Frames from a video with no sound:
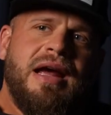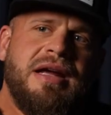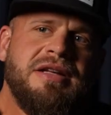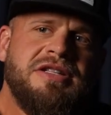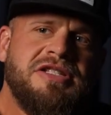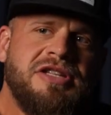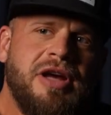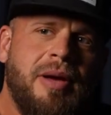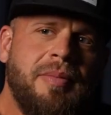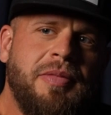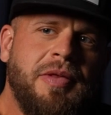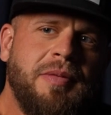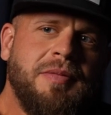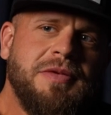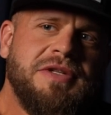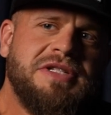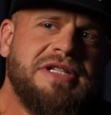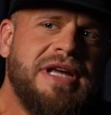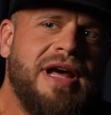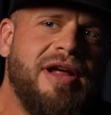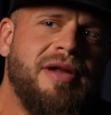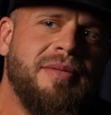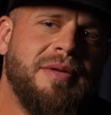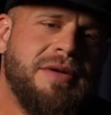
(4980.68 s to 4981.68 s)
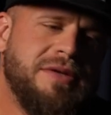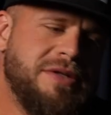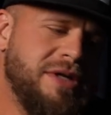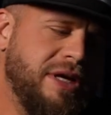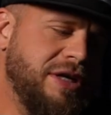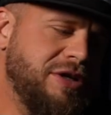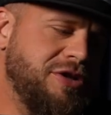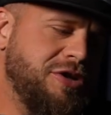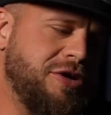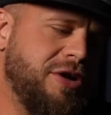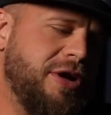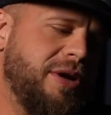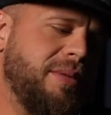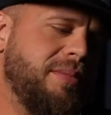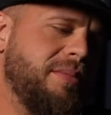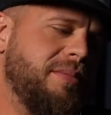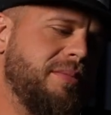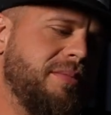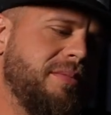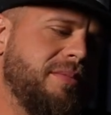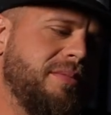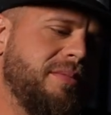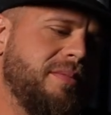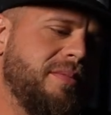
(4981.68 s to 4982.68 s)
And something was telling me, it's like, Trip,
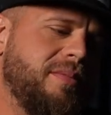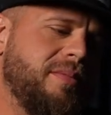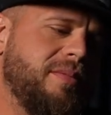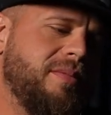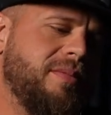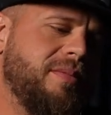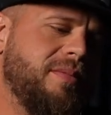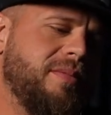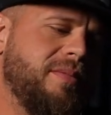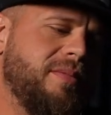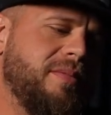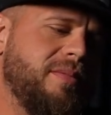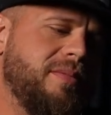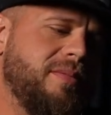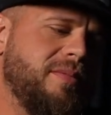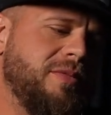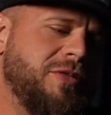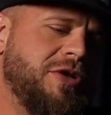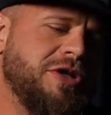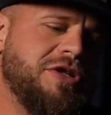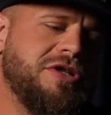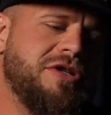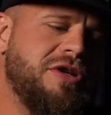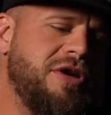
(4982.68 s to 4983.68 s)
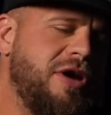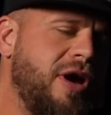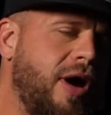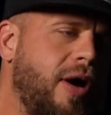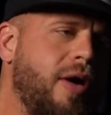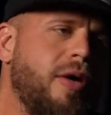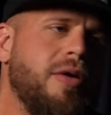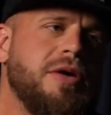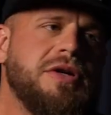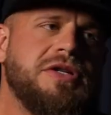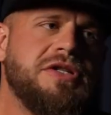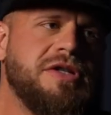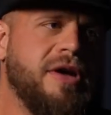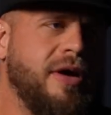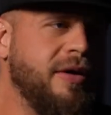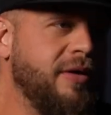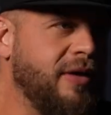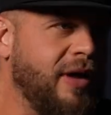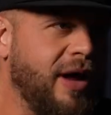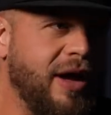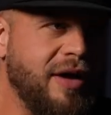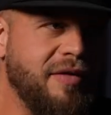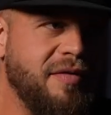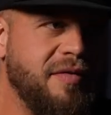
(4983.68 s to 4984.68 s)
just go to
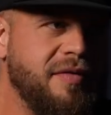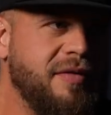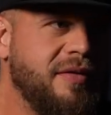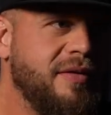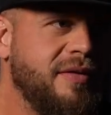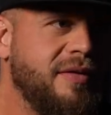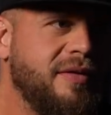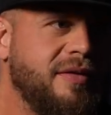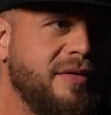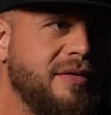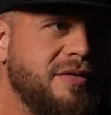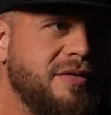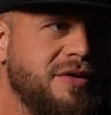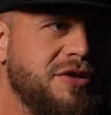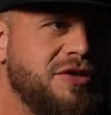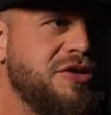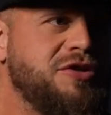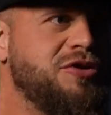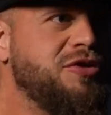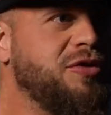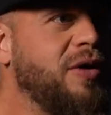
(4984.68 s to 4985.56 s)
Sun Life. Just